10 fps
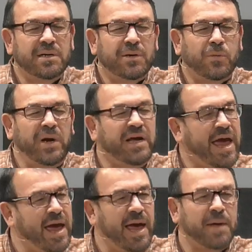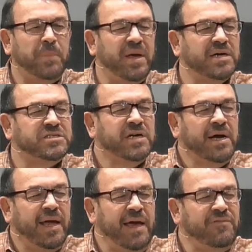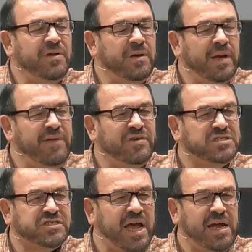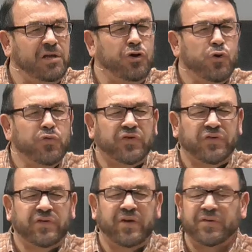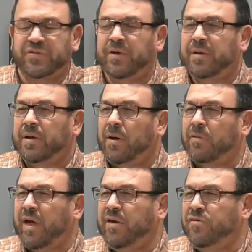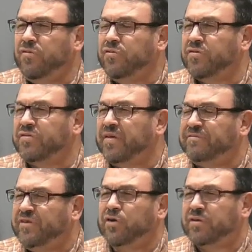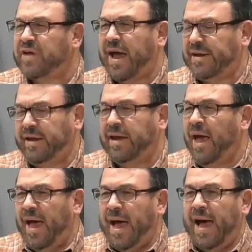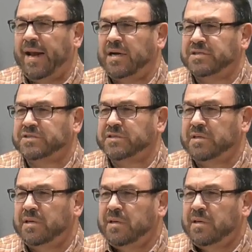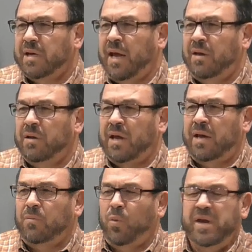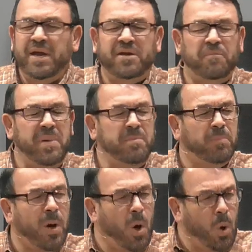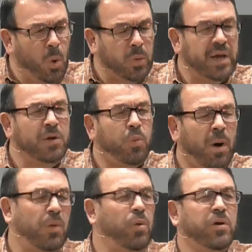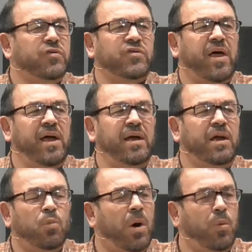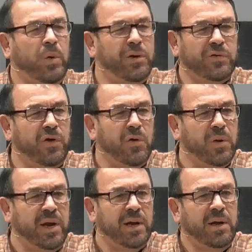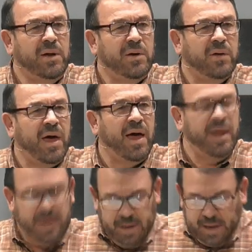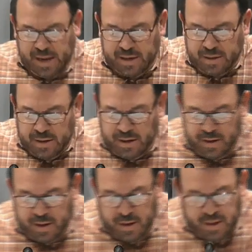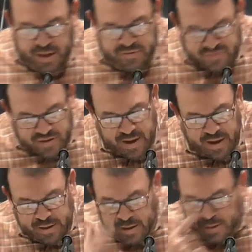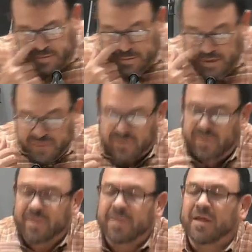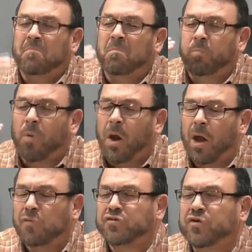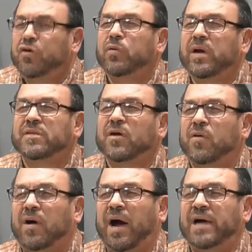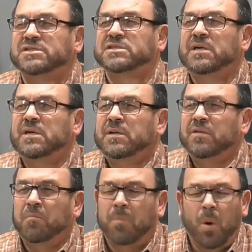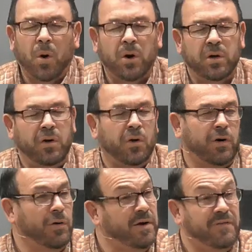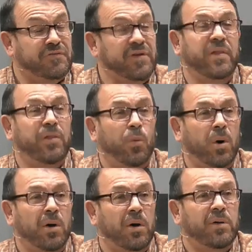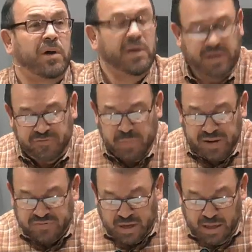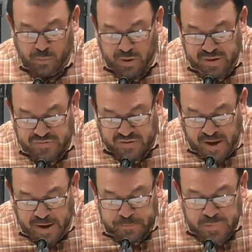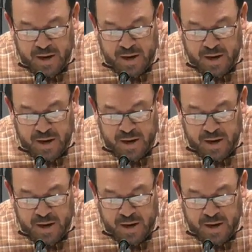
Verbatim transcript: We can't because even, even Satan uses this, okay? He uses the fear tactic at us. And, and we need to be bold in what we are saying and what we are doing, okay? And, and he said, listen, the closer you get to Christ, the more you're going to offend the world, is basically what he's saying.